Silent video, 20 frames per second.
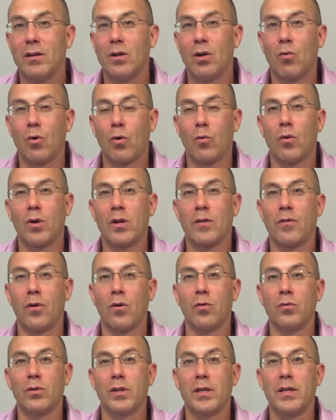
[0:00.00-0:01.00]
we're one of
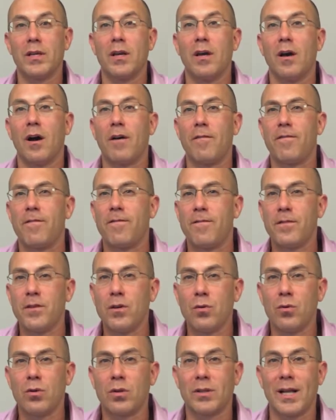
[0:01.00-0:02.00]
only a
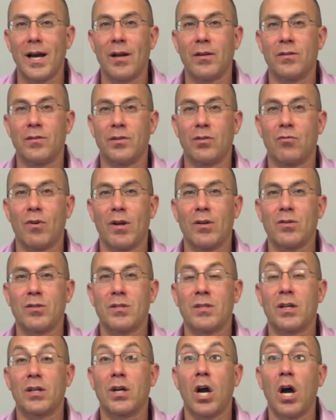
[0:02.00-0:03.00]
few cloud integrators in
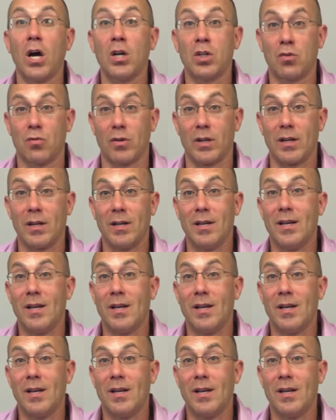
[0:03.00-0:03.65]
the country